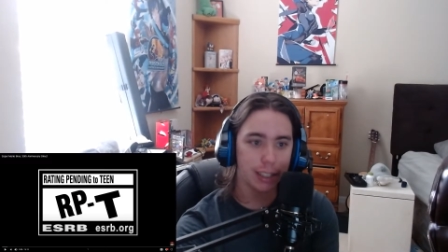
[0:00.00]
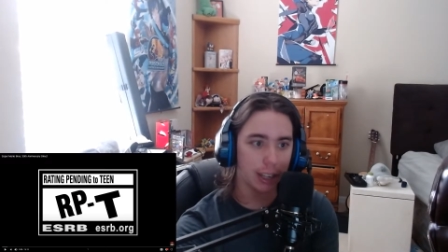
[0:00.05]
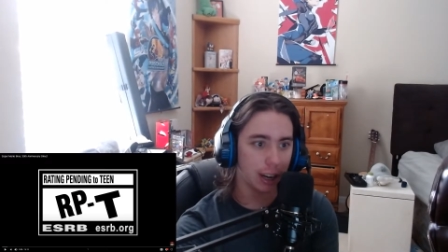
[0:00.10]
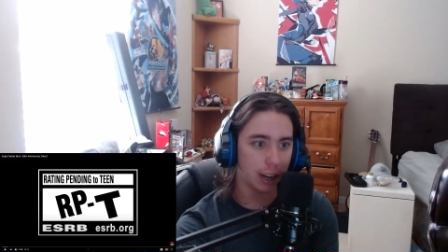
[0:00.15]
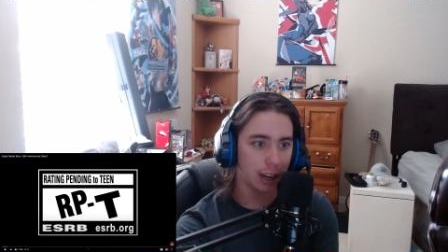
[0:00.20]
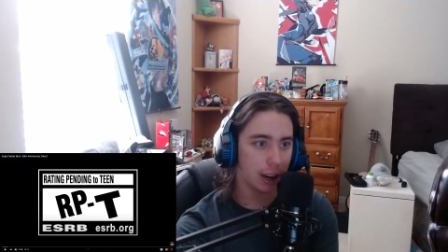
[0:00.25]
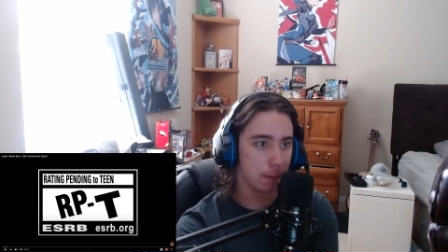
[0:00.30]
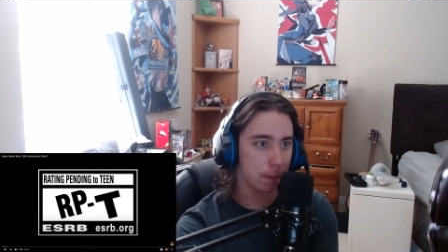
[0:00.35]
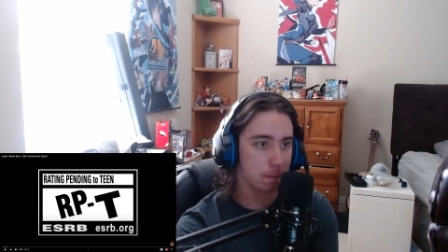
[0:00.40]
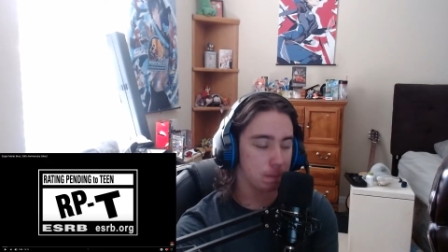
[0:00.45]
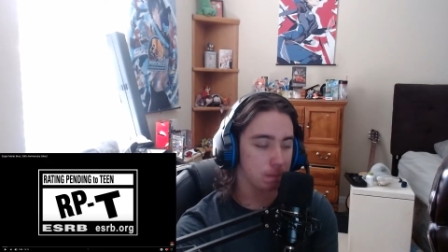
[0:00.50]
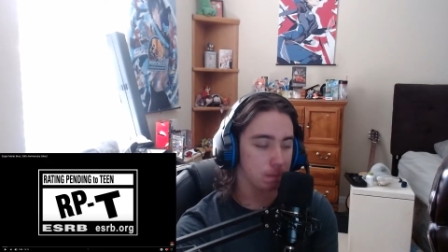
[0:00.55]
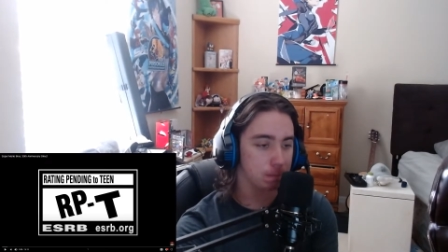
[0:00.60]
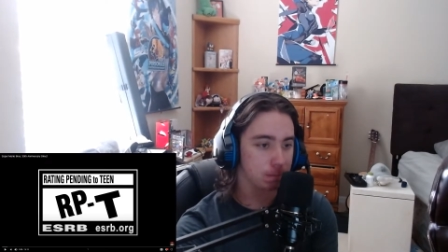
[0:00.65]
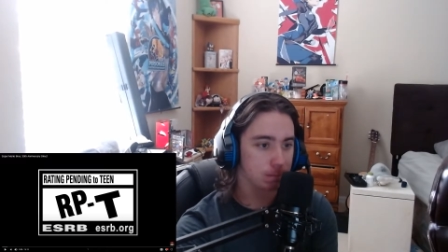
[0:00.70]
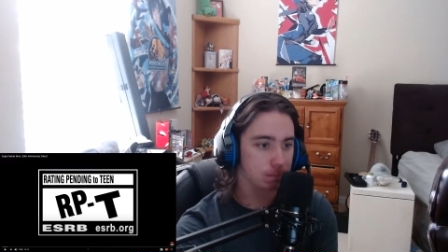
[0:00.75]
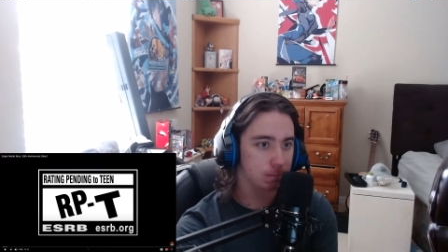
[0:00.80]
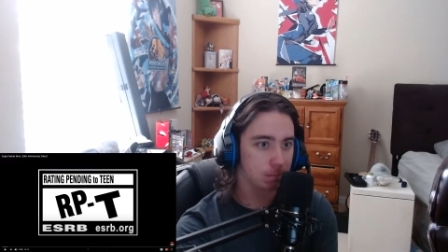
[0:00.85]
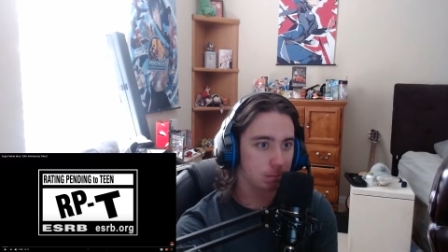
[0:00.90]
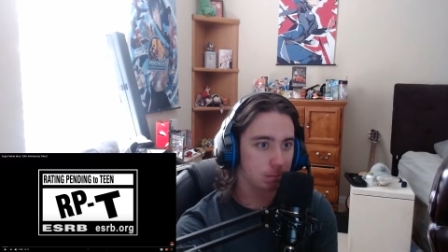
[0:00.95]
What
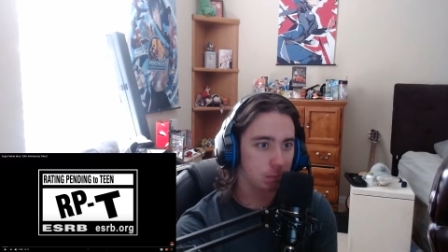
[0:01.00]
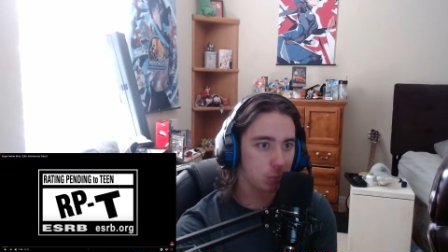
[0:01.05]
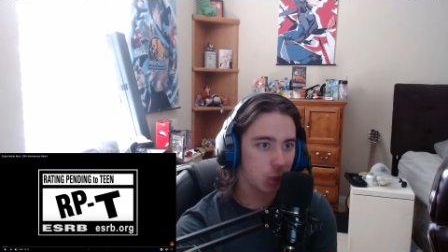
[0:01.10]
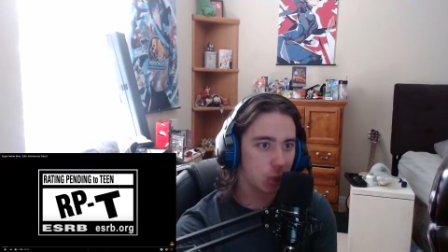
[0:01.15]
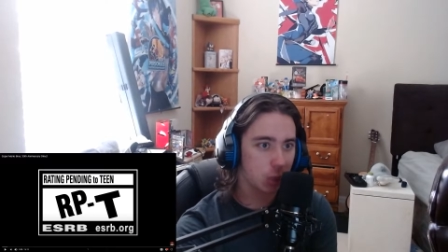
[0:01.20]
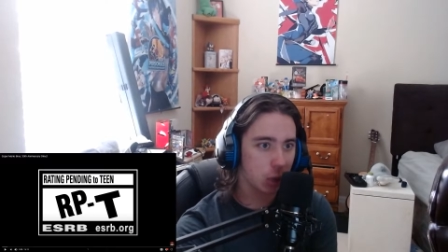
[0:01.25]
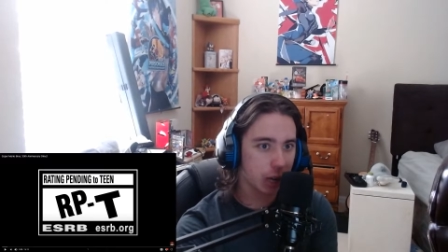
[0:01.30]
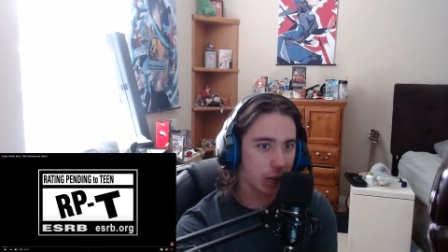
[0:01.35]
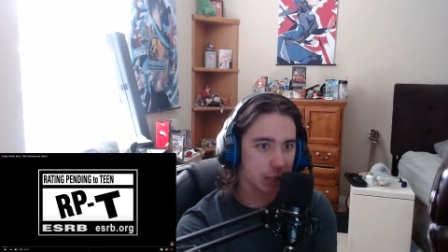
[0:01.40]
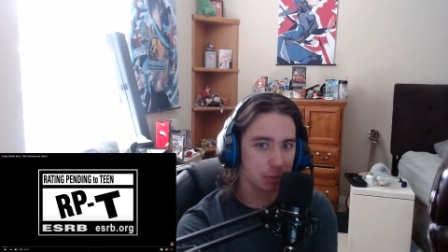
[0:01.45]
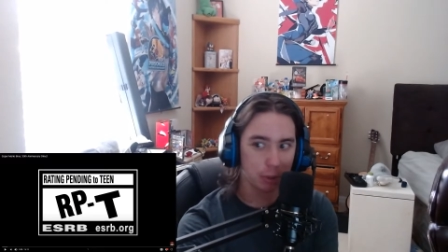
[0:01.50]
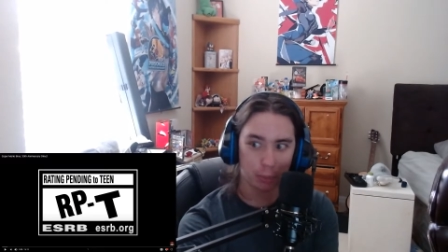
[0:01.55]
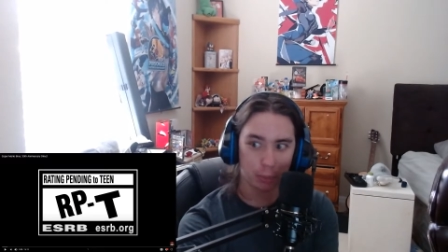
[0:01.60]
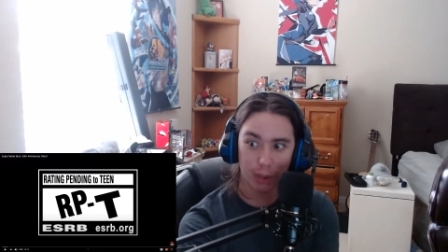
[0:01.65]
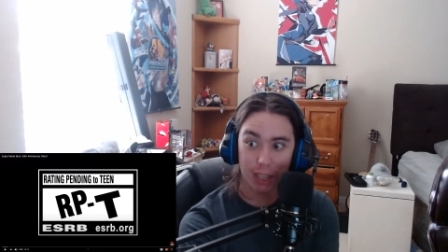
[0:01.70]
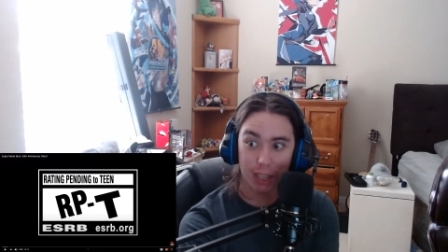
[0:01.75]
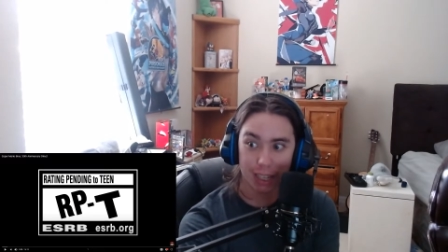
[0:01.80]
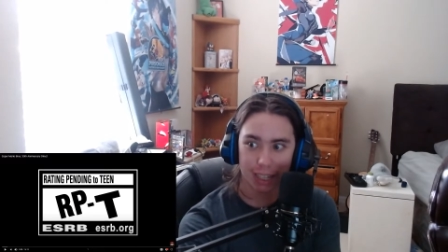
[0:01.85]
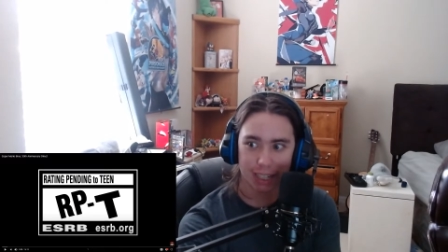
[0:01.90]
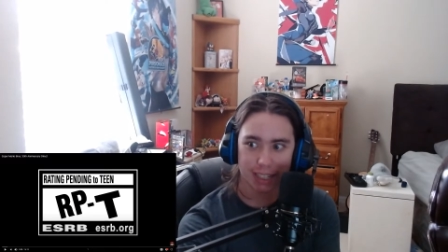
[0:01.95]
has me
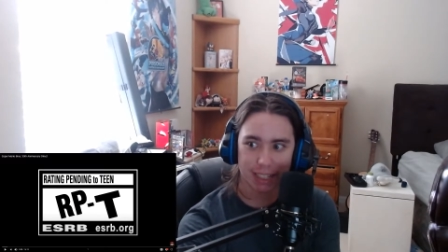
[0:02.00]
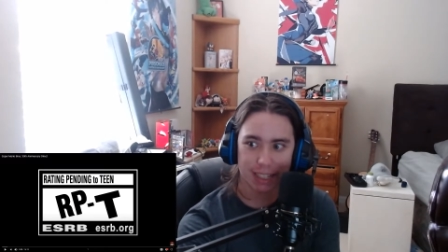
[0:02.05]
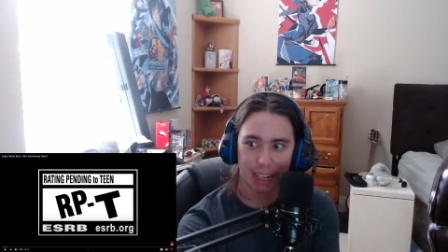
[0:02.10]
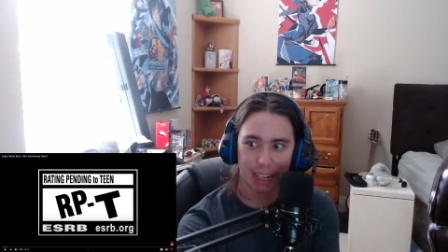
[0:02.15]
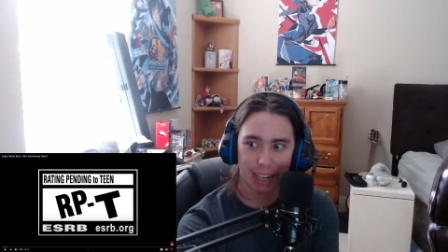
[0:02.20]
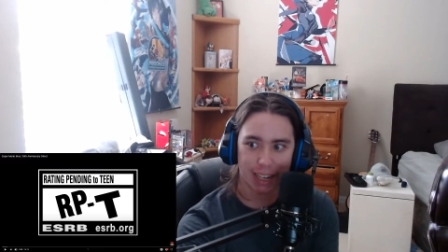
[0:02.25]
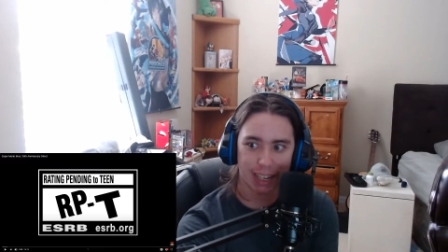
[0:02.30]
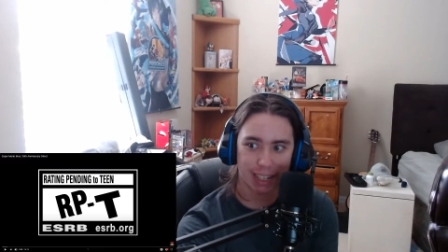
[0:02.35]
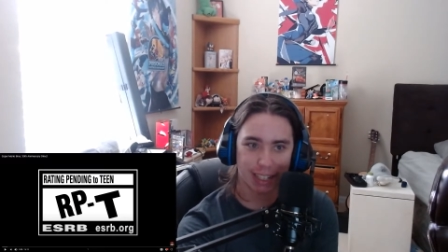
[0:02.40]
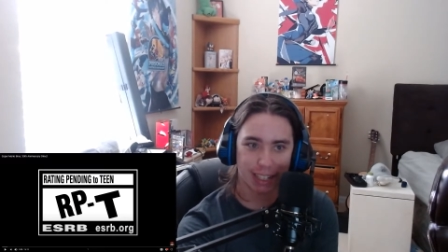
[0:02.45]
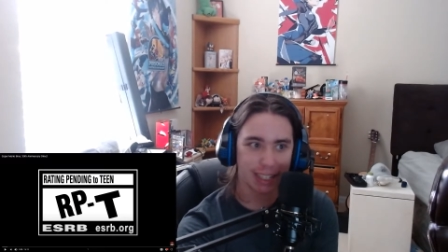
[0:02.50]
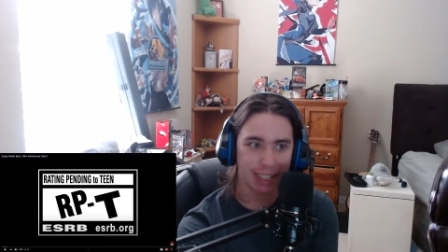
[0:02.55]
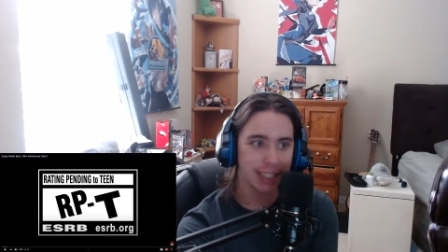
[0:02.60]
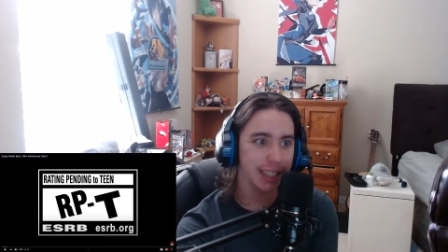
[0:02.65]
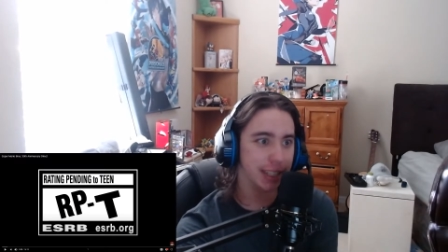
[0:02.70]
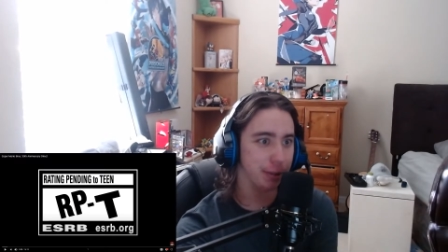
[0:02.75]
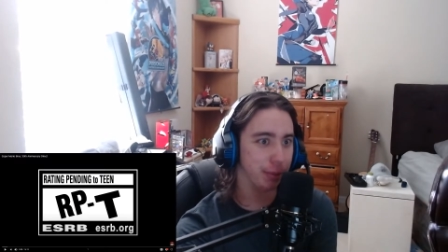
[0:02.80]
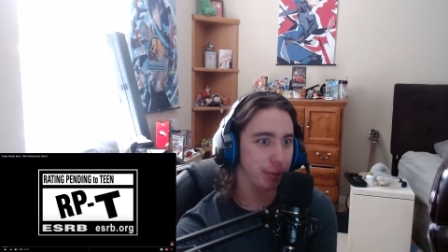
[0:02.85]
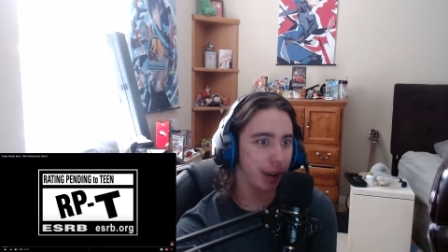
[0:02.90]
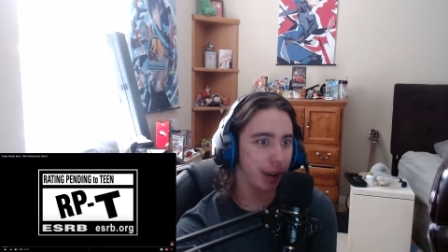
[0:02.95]
really excited is
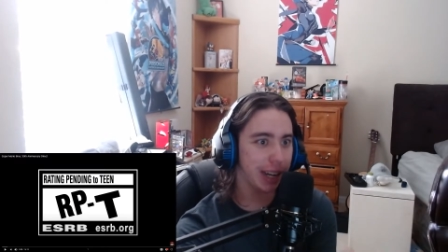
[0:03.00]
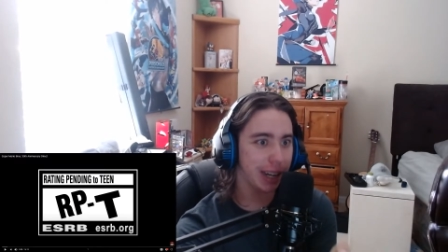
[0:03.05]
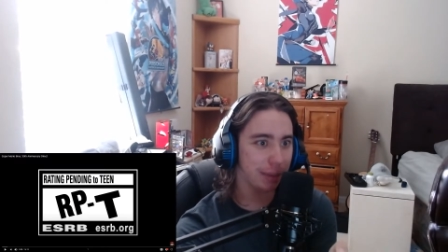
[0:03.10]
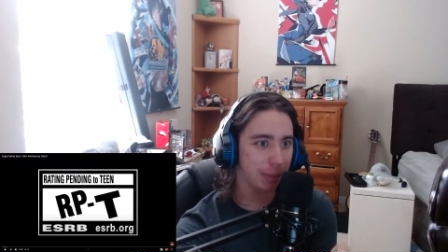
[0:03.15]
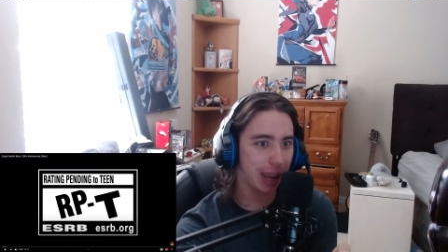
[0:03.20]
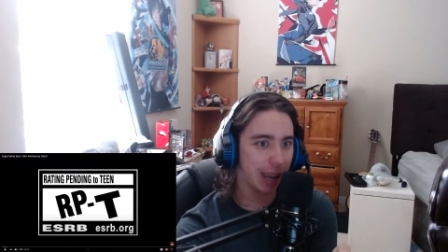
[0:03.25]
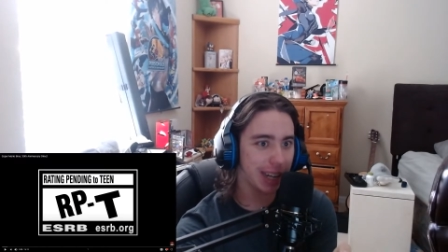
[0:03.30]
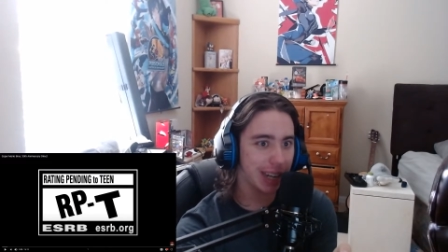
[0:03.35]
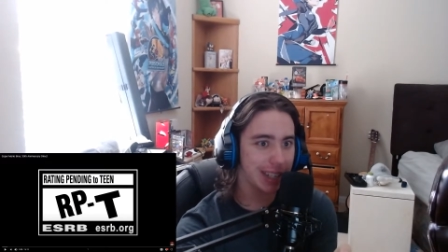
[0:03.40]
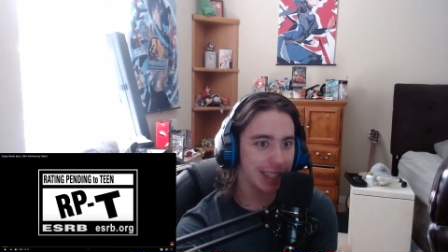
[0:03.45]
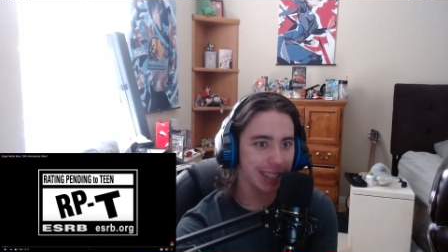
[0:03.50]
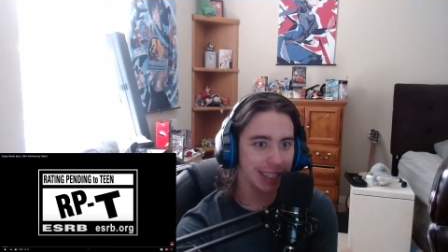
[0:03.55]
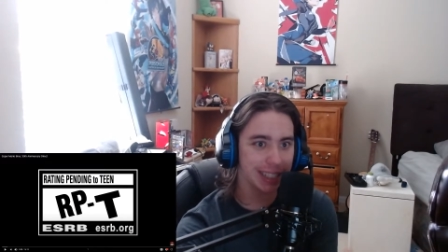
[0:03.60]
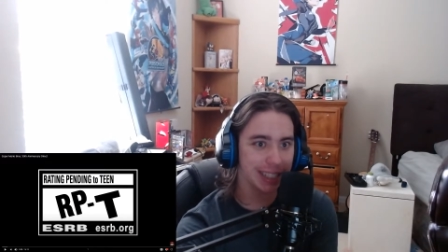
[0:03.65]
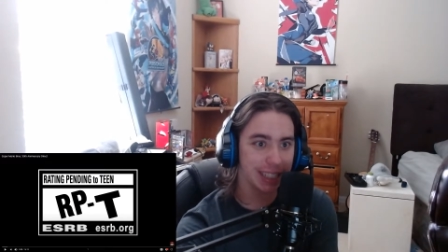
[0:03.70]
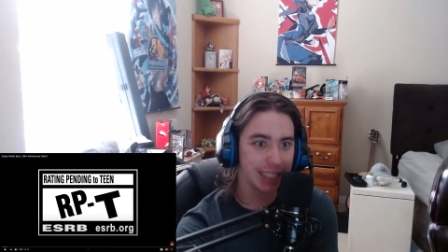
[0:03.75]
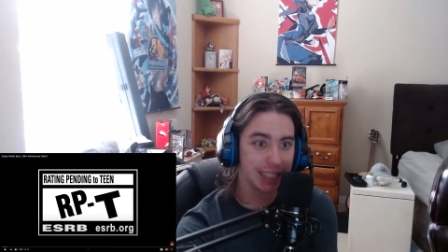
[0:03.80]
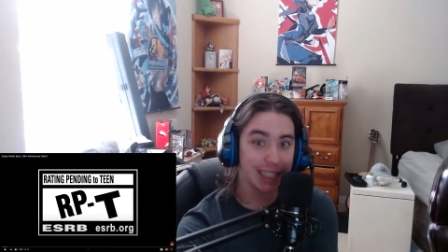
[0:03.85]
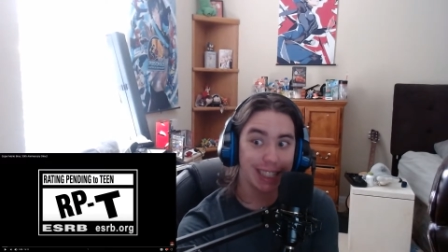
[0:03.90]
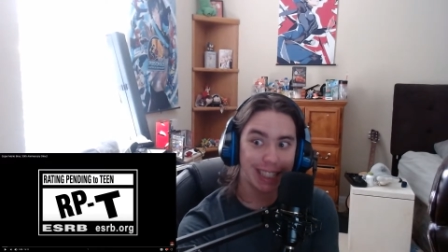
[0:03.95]
the rating pending
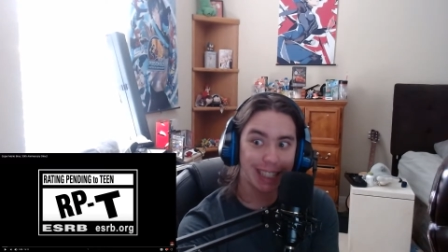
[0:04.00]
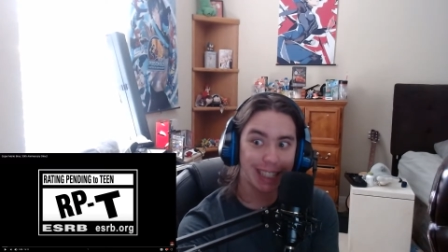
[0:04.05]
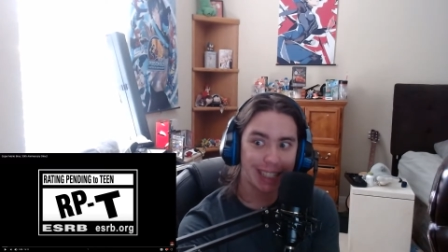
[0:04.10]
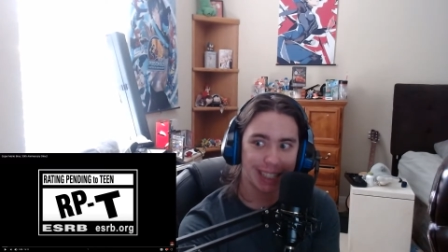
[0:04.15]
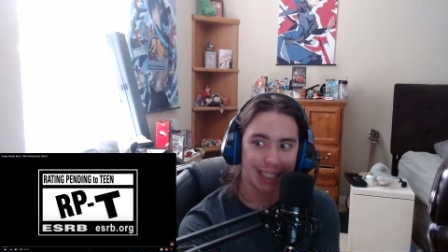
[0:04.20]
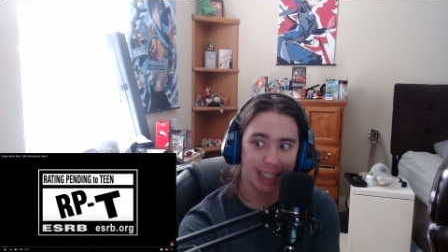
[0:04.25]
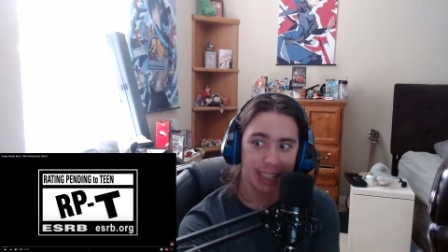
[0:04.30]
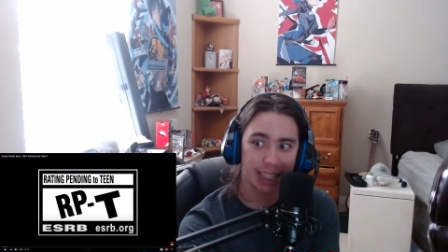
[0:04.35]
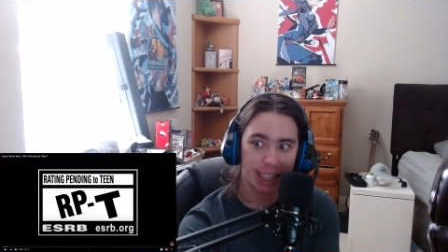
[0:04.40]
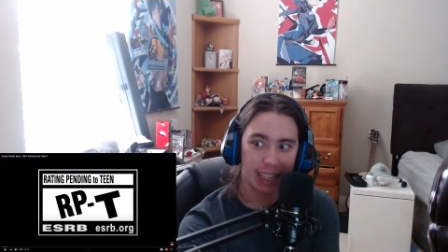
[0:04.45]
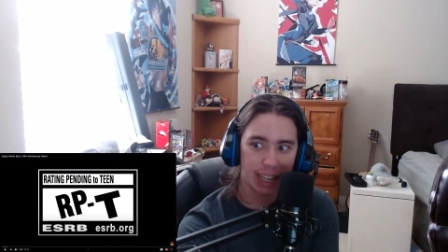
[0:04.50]
to teen,